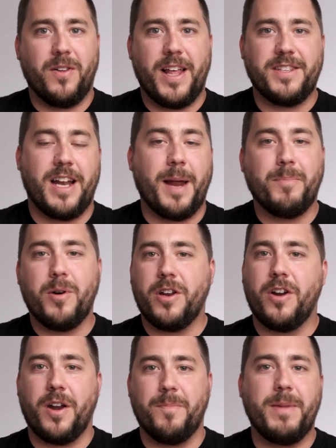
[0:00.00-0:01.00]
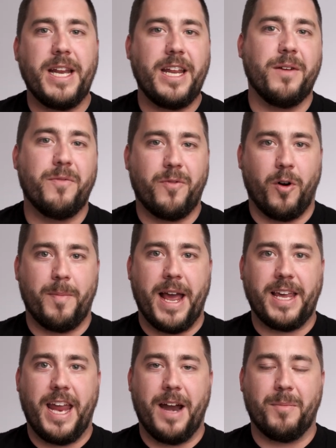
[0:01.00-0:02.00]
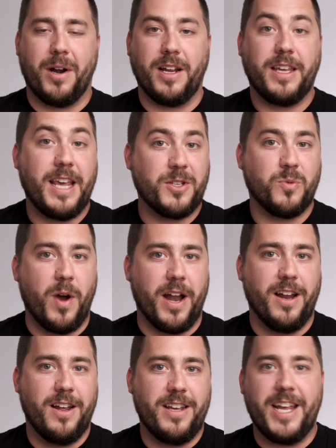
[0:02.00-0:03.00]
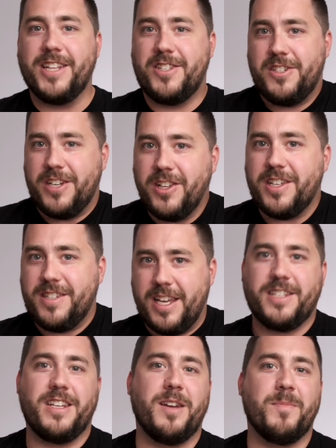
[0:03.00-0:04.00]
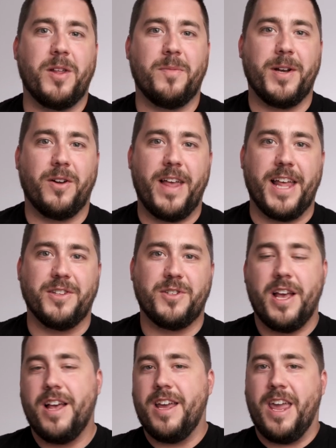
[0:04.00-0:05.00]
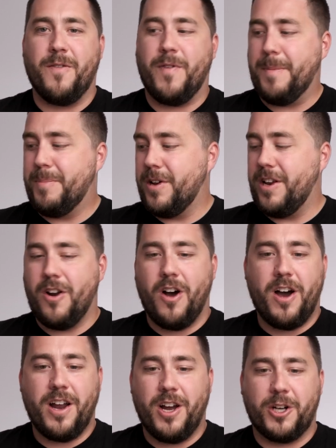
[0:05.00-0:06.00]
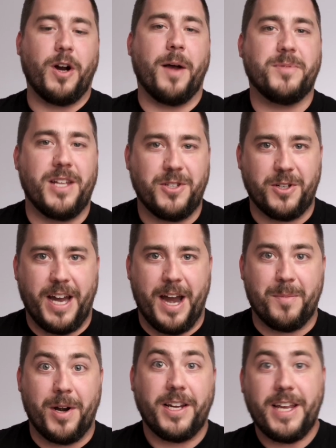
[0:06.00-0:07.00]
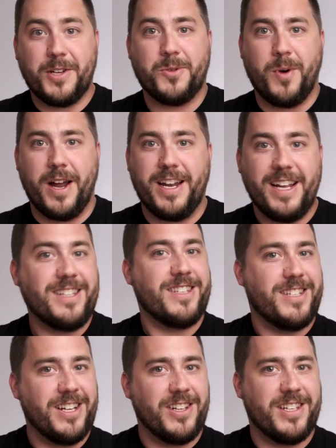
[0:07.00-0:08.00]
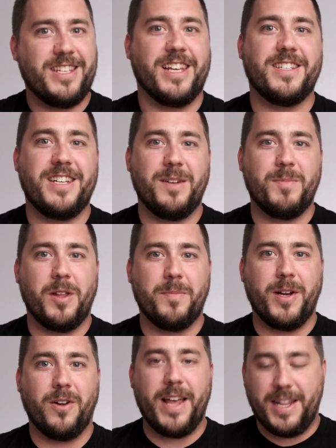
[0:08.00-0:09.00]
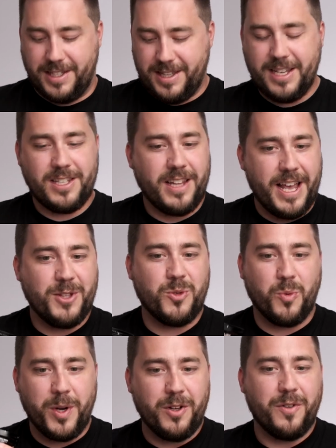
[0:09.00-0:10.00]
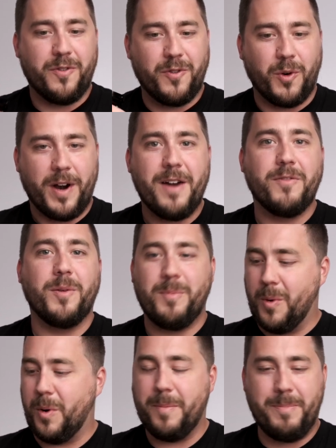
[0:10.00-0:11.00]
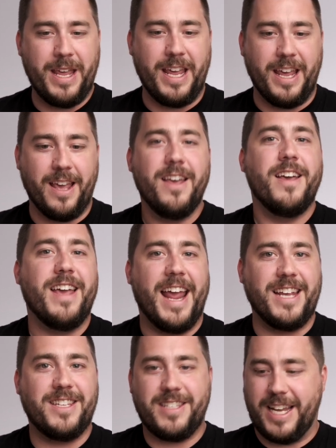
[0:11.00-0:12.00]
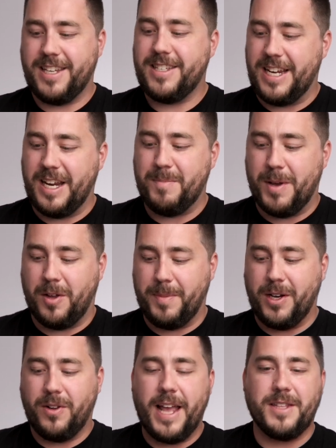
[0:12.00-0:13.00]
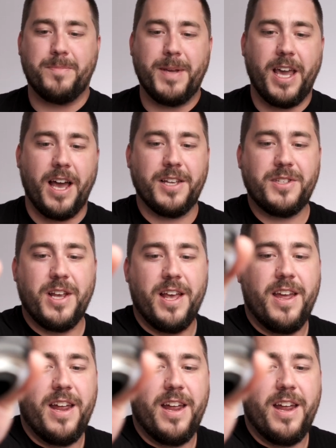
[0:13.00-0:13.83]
lens and I put it on a medium format camera, guess what? It's still a sixteen millimeter lens. If I put it on a crop sensor camera, guess what? It's still a sixteen millimeter lens. This lens will forevermore be a sixteen millimeter lens because